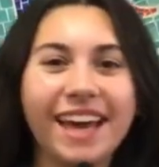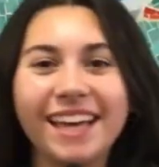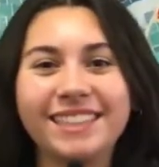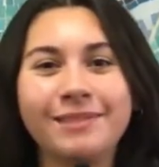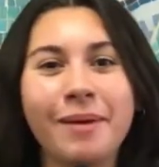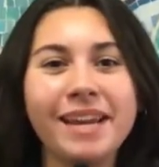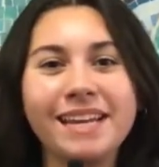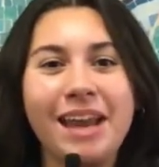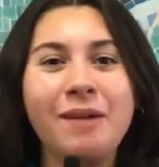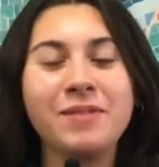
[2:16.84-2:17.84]
is spending
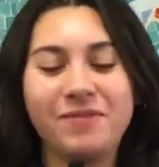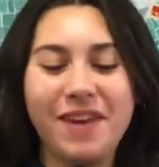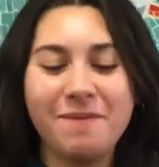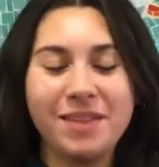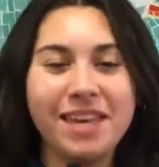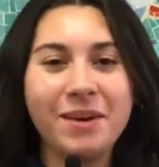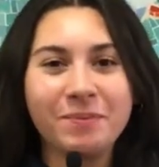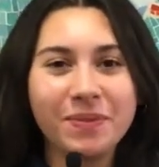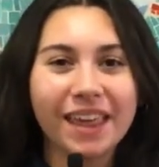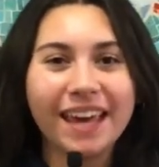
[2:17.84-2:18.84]
time with family,
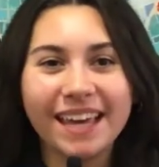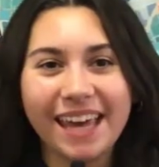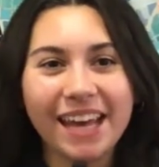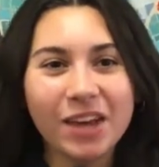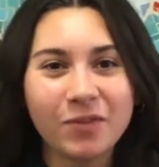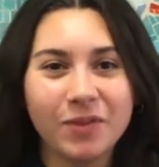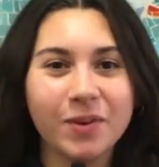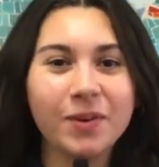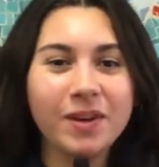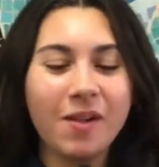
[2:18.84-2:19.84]
eating
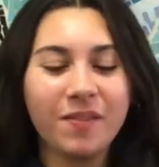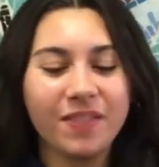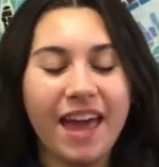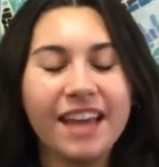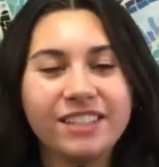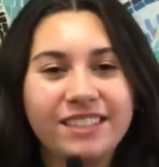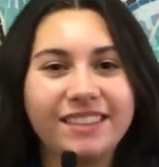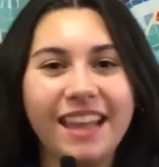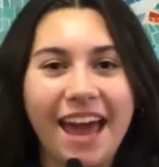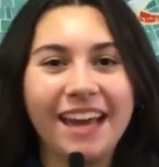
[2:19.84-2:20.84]
food and just
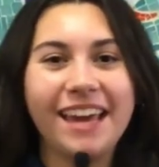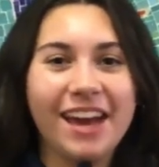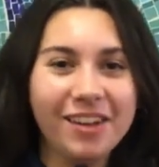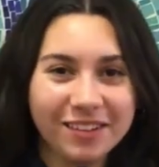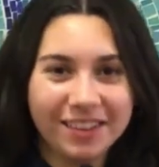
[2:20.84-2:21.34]
hanging out.